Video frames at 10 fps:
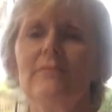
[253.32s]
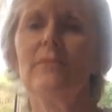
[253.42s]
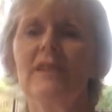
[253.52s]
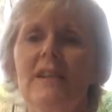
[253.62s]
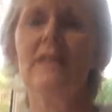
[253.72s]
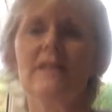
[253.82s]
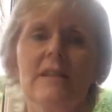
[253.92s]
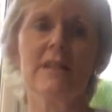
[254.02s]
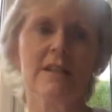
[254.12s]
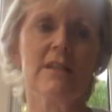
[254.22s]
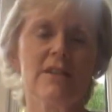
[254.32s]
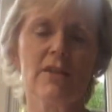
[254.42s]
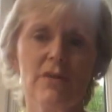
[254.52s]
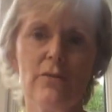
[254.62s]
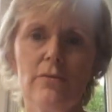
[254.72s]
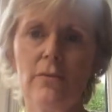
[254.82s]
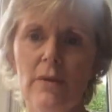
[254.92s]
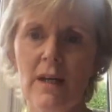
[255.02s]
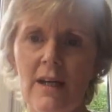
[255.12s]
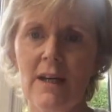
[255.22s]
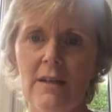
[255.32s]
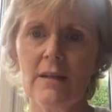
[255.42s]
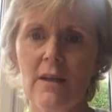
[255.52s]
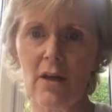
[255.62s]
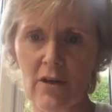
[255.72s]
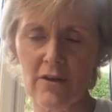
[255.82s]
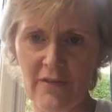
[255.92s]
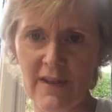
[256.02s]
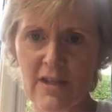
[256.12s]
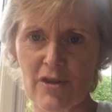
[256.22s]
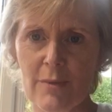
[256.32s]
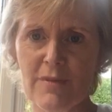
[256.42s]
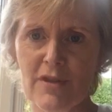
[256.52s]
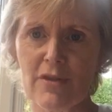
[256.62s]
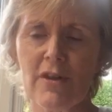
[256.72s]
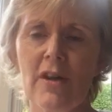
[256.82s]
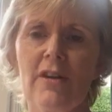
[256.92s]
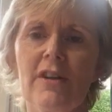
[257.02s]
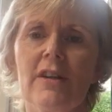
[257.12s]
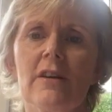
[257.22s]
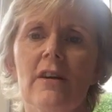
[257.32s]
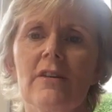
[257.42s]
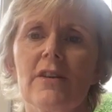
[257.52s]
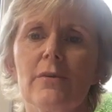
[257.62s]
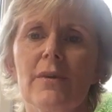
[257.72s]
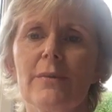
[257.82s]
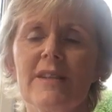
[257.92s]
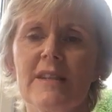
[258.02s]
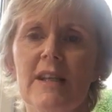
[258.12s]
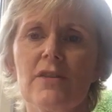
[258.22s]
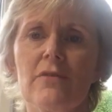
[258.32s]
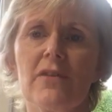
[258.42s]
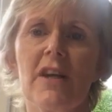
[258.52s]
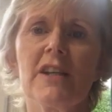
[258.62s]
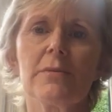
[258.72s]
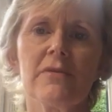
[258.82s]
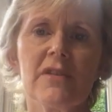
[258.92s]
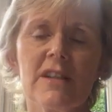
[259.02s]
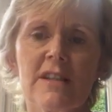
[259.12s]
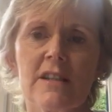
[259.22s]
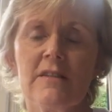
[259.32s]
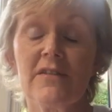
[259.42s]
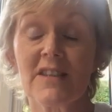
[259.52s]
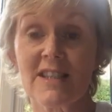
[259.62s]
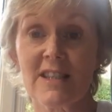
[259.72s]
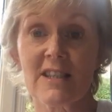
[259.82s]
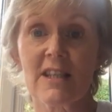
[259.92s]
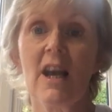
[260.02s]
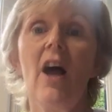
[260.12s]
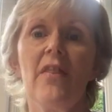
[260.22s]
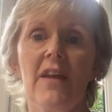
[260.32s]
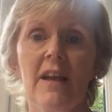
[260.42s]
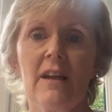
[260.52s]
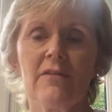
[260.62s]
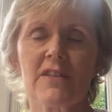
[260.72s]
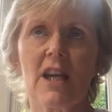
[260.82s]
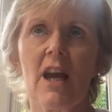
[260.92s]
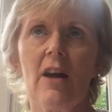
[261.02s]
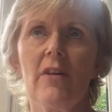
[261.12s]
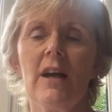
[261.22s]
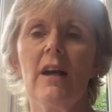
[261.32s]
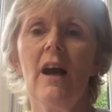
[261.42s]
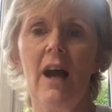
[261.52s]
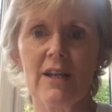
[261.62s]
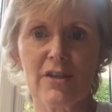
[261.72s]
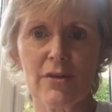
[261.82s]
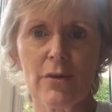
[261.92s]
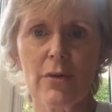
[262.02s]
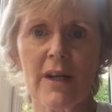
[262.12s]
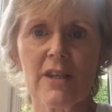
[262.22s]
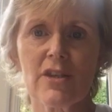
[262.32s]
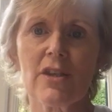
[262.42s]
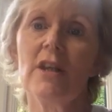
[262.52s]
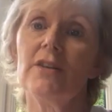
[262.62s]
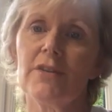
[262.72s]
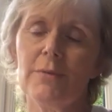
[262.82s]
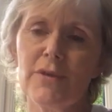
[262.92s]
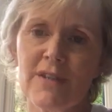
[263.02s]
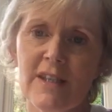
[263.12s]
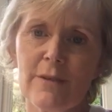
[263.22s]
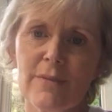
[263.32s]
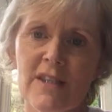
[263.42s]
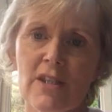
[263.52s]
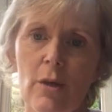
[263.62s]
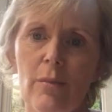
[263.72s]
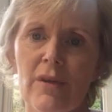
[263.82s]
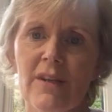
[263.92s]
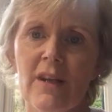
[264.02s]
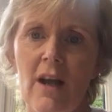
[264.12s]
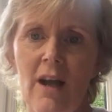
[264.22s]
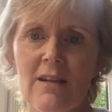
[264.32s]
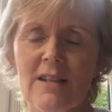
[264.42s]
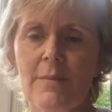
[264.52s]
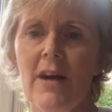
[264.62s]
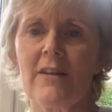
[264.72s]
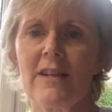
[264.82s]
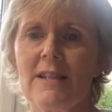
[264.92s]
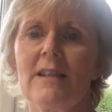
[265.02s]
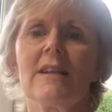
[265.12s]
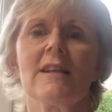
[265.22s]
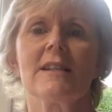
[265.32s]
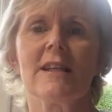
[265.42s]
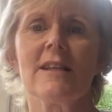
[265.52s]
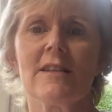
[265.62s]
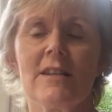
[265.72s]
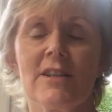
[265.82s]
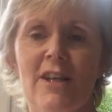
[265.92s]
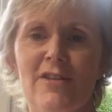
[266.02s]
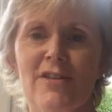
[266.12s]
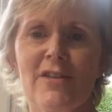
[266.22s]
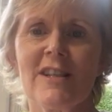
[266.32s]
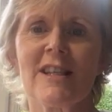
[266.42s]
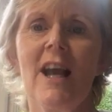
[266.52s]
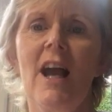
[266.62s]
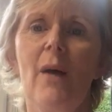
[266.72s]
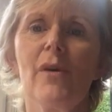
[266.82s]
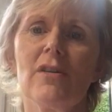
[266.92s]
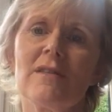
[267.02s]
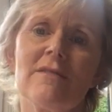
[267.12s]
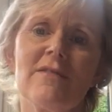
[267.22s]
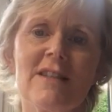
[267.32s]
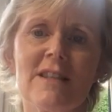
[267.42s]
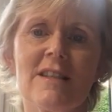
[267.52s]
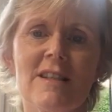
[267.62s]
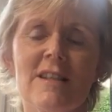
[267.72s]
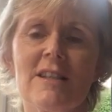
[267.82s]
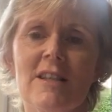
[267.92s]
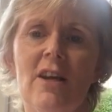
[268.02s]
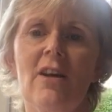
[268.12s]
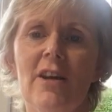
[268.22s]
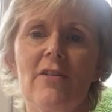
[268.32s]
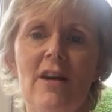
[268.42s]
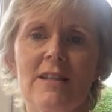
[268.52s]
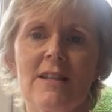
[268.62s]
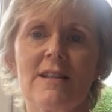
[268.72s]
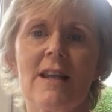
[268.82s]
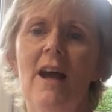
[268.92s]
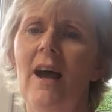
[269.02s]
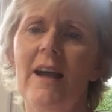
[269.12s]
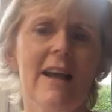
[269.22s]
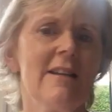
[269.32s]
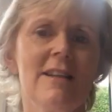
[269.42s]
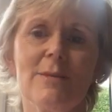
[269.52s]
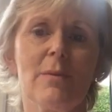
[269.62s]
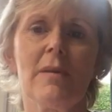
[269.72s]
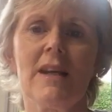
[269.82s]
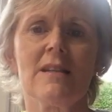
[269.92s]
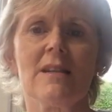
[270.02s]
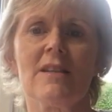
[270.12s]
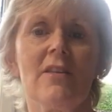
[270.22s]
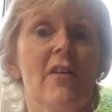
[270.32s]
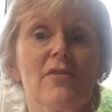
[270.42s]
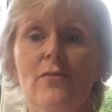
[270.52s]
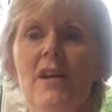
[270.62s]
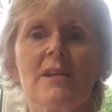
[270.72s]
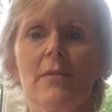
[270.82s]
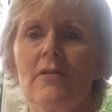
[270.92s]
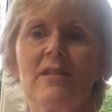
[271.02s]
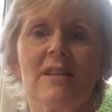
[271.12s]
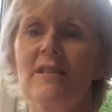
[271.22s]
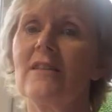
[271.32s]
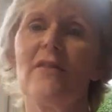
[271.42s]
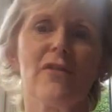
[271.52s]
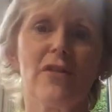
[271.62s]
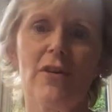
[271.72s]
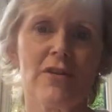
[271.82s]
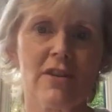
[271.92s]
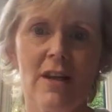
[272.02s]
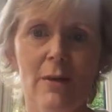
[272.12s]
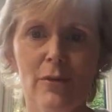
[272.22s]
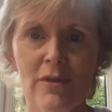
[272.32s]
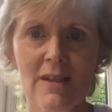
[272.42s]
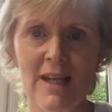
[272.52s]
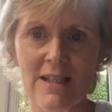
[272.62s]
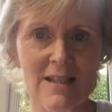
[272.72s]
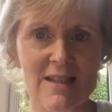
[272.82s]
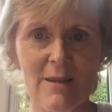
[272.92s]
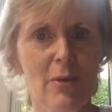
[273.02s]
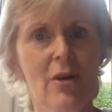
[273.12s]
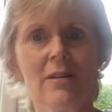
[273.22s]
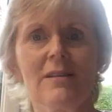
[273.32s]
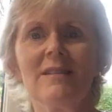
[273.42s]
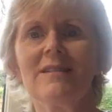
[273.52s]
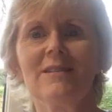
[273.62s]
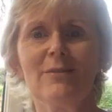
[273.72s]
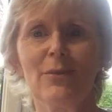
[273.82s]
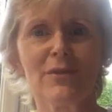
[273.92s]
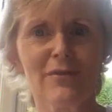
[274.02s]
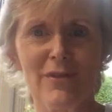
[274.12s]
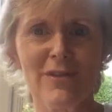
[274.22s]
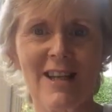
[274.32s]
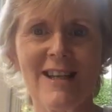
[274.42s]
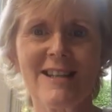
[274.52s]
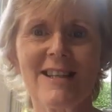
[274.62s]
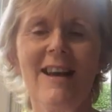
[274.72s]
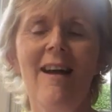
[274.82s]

We did two longer field trips during our year where we stayed overnight. We visited the Hill of Tara and Newgrange, the museums in Dublin and Collins Barracks and Kildare Street, and we also visited the High Crosses. Again, these were places I had read about, never thought I would get to see them all in the one few days.